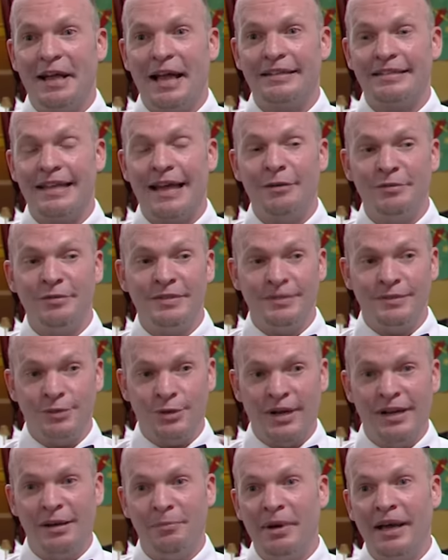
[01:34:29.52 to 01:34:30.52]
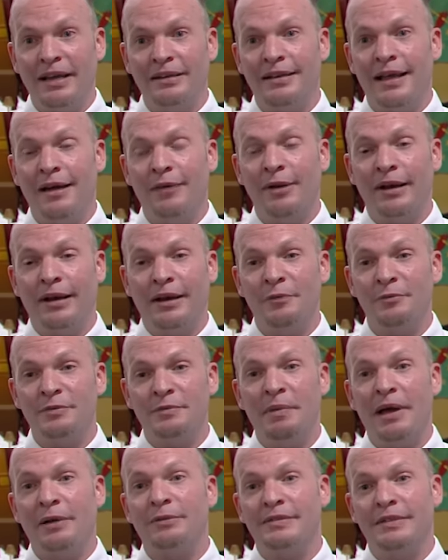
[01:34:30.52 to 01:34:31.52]
As I was trying to bite down on it, it was
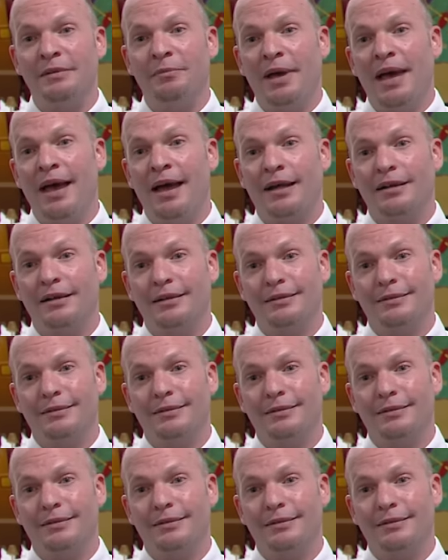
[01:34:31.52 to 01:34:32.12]
bouncing back.